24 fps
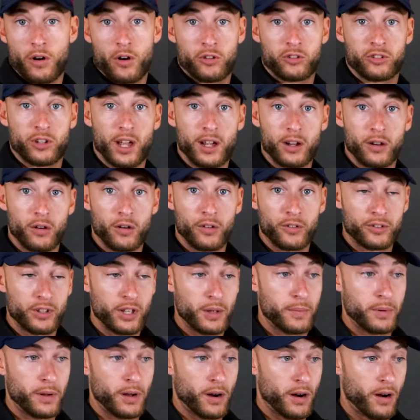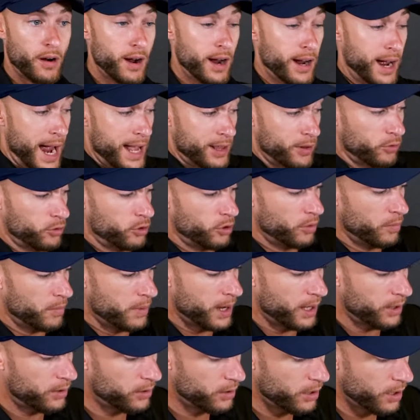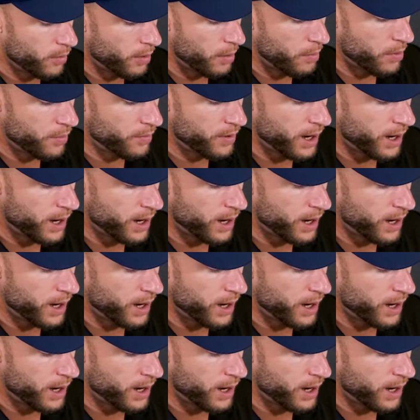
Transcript: our cycle CPR after two minutes, we